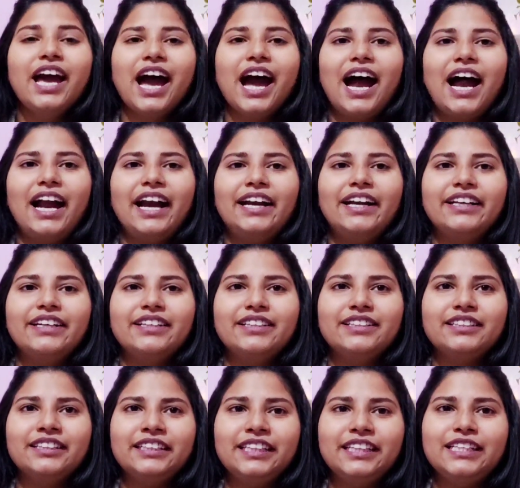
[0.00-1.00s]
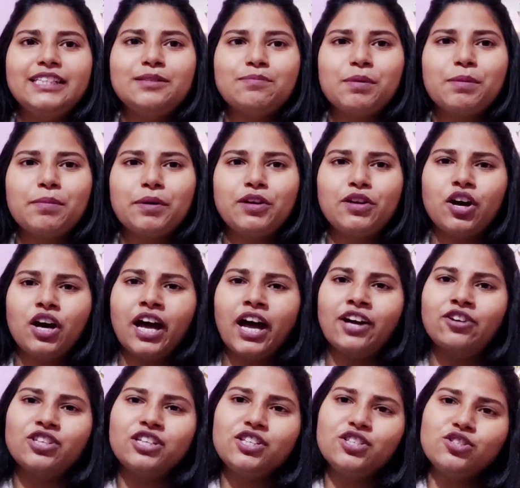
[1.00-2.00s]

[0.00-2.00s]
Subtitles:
And these people actually,